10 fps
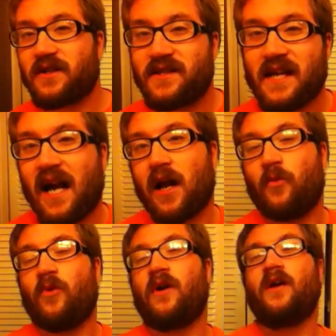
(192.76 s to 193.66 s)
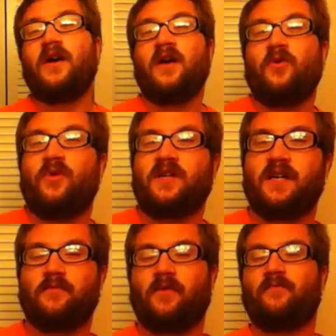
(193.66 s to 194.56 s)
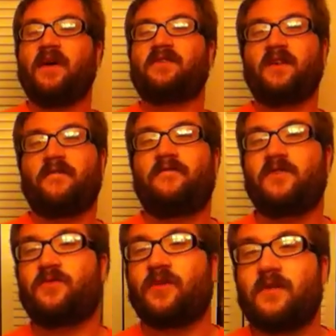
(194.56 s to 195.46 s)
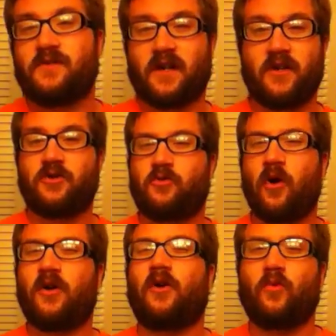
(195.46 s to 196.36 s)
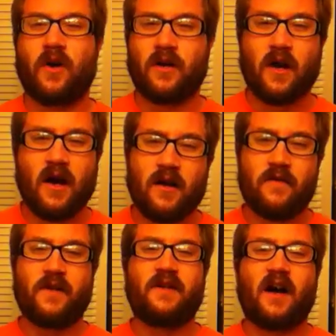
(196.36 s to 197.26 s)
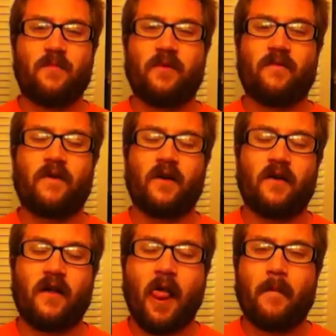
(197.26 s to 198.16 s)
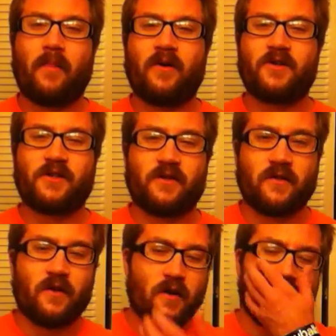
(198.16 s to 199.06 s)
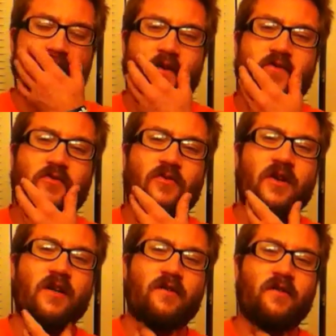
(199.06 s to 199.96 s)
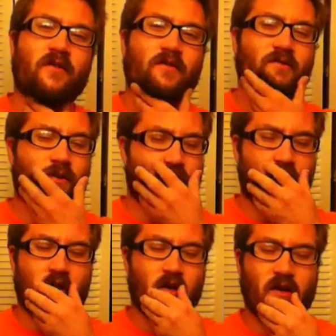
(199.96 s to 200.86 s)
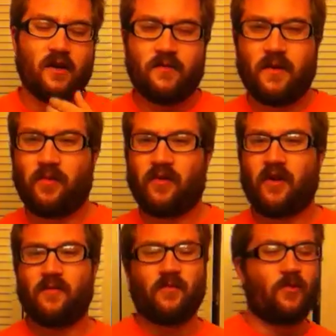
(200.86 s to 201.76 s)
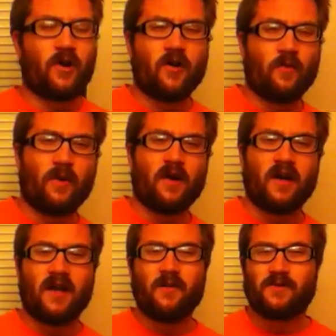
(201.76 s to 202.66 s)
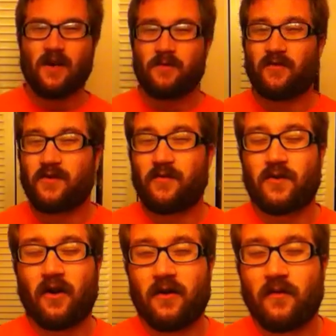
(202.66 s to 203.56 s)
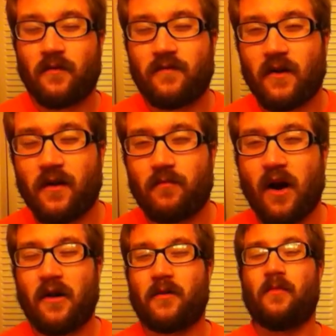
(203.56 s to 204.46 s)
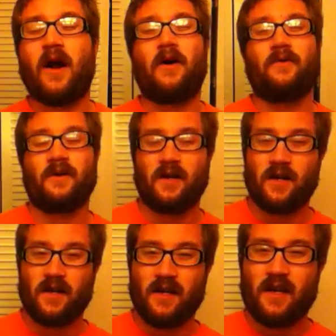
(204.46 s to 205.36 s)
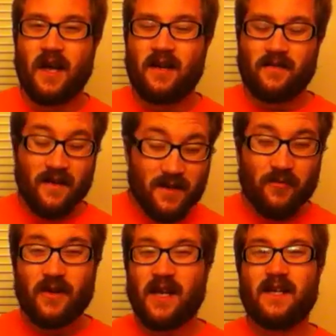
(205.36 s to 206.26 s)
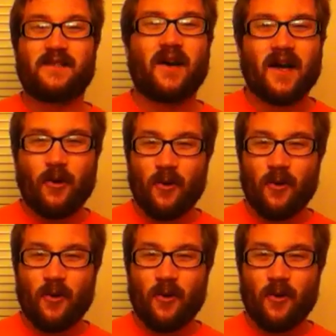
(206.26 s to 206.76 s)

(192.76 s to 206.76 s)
second one, which basically the first one he was like a drunk or whatnot, and the type of the person to drink, and people thought him a weirdo and whatnot, and he was friends with Charlie, with Bradley Brown, and this one his